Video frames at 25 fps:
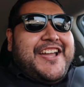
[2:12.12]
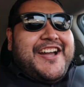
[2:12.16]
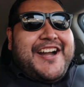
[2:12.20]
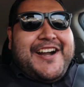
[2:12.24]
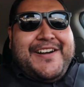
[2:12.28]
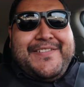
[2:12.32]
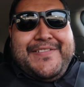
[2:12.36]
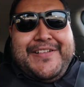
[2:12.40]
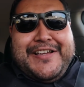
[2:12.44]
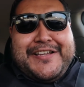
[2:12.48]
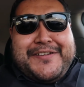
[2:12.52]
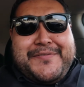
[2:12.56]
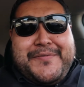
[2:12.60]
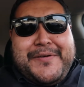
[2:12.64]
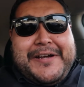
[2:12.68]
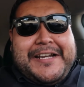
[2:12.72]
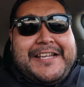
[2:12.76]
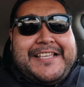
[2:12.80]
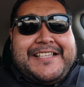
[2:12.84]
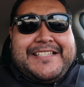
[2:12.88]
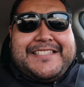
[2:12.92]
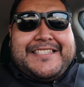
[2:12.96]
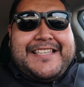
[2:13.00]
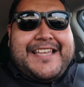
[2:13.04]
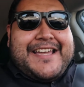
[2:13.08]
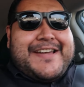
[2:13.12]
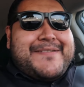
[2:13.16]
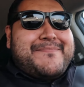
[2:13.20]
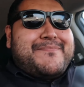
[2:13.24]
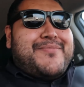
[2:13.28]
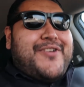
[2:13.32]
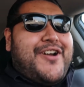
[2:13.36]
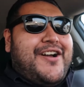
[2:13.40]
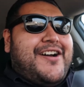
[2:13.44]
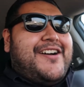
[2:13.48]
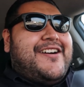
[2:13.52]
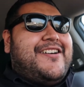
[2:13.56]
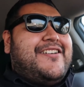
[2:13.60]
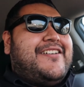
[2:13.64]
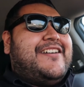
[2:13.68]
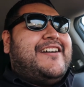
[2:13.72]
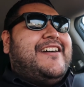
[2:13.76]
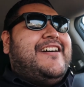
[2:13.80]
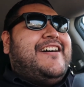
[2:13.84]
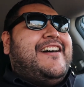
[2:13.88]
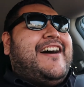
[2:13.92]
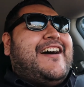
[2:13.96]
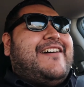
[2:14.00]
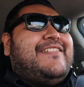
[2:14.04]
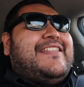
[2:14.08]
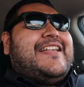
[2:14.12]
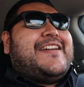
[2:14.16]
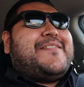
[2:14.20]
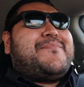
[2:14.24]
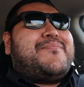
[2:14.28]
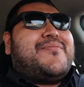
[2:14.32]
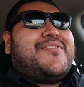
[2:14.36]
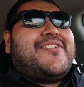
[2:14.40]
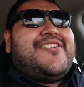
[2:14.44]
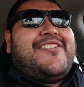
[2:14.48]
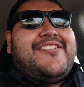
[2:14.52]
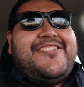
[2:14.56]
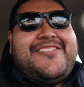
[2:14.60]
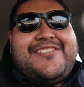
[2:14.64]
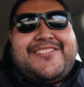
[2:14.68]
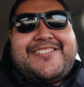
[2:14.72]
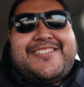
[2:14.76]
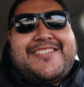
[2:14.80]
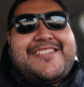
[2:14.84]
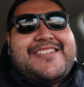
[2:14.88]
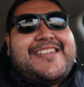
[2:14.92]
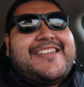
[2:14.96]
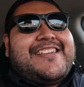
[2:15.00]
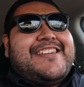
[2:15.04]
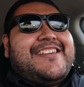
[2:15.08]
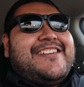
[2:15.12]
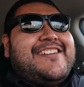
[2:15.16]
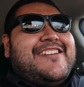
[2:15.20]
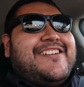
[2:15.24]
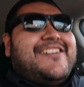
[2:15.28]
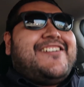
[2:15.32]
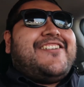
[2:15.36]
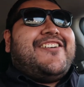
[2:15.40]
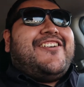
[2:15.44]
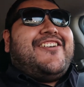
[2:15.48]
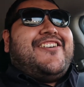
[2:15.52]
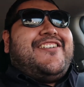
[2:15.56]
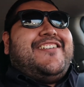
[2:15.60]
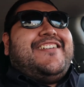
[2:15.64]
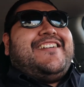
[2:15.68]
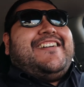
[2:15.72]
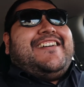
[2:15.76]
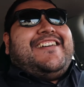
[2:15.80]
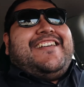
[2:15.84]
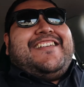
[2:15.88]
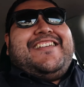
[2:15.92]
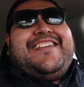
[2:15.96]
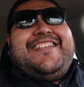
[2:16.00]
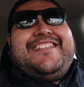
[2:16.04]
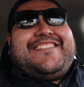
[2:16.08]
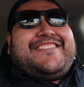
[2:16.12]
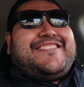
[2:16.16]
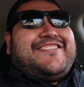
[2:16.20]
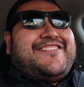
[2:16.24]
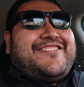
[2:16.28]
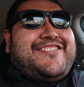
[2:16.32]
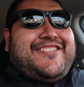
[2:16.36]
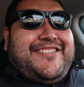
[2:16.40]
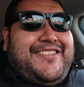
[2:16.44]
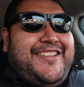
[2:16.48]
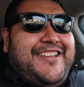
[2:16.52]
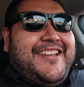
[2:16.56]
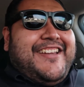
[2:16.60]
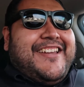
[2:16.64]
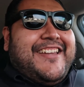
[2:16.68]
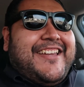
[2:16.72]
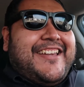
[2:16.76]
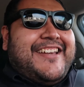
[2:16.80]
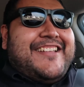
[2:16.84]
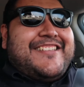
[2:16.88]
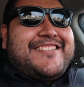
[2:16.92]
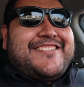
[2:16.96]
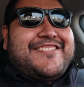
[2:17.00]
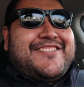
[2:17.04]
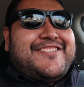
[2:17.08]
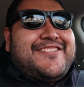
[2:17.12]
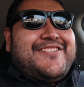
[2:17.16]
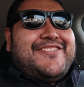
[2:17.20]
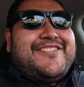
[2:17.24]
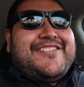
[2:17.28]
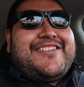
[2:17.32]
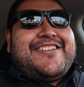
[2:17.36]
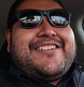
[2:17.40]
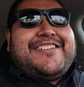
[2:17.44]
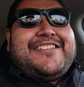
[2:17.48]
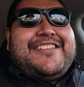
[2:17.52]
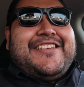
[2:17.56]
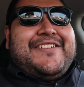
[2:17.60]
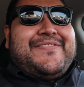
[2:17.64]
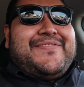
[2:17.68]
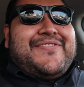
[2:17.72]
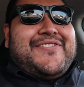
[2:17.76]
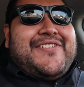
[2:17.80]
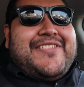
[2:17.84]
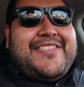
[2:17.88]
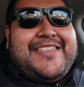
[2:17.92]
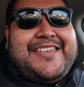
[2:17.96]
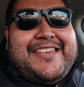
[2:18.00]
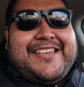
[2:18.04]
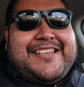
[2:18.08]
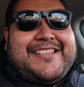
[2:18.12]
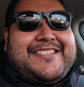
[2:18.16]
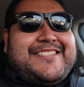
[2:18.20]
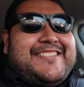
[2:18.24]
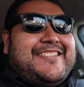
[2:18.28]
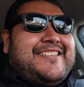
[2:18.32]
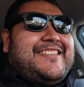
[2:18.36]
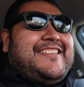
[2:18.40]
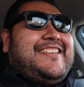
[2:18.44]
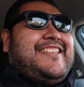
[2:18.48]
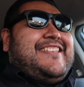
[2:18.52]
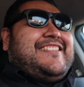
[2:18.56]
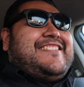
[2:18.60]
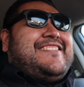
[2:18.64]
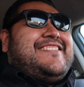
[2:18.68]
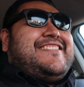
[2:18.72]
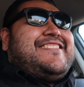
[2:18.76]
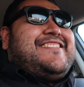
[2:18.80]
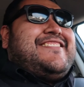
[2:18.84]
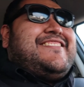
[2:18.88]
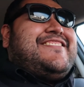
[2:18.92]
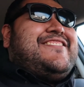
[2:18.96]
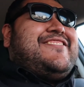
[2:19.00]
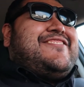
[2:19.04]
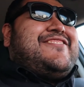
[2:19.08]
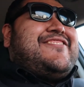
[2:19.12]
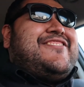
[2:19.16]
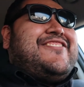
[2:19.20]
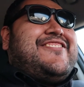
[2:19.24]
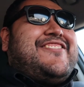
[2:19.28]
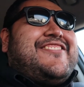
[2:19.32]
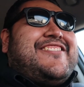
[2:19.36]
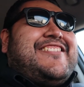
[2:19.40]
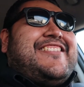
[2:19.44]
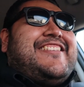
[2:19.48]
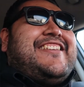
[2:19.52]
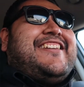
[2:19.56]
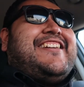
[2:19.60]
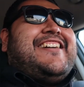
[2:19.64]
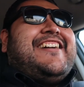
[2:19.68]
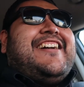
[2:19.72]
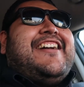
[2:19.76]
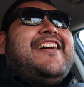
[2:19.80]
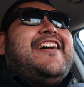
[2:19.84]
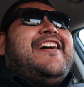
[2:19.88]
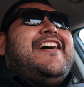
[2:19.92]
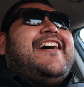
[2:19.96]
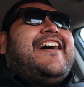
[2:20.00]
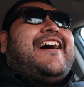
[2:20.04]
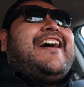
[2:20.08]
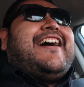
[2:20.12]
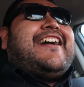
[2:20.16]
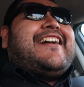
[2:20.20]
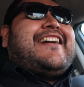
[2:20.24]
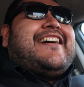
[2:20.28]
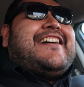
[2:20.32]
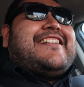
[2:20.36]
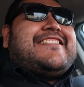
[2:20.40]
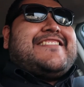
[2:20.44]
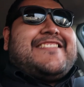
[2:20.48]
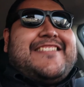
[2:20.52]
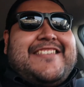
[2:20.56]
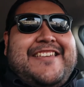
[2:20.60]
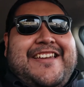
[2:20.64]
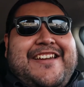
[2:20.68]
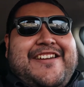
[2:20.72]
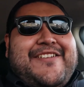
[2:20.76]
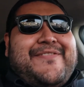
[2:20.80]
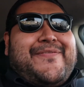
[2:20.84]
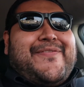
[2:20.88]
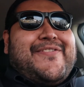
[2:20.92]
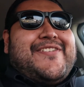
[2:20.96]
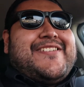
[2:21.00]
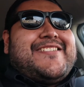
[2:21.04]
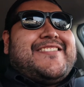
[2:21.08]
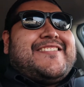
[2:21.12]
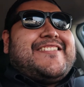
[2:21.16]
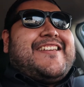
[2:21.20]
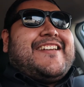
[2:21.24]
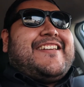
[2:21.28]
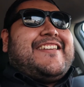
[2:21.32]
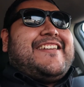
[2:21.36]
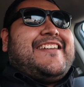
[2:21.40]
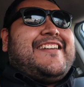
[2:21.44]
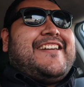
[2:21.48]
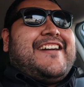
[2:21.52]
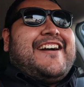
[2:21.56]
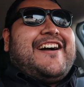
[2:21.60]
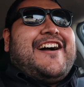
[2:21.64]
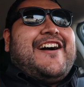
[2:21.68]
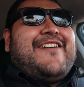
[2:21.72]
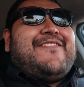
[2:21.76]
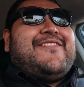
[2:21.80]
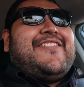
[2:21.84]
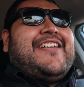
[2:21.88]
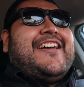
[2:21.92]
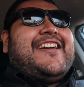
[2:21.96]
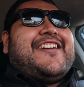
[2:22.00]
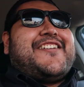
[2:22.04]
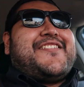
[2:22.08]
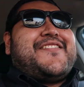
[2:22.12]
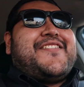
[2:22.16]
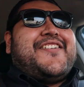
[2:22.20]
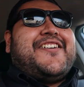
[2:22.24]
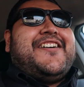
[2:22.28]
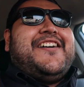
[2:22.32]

I'm like, what is that, bro? I'm like, bro, chill. It's too early for this. It's too early. I got scared for a second. I'm like,